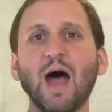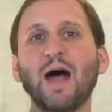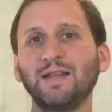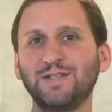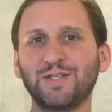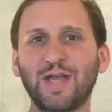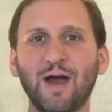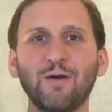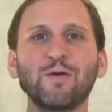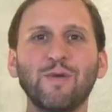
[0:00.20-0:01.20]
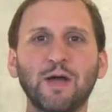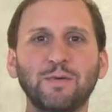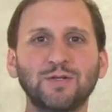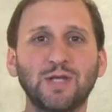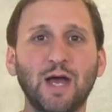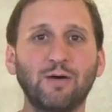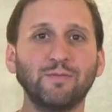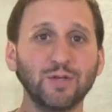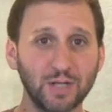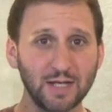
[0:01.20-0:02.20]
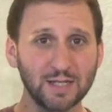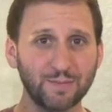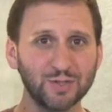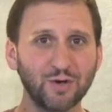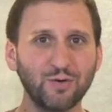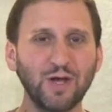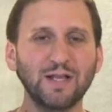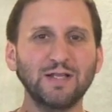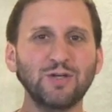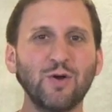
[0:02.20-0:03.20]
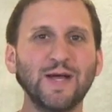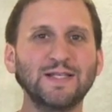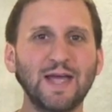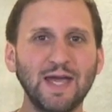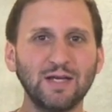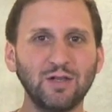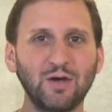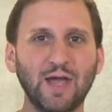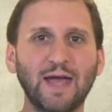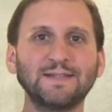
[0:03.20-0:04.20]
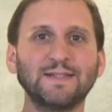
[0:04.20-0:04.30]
Hi, this is Gary with MacMost Now. On today's episode, let's go and take a look at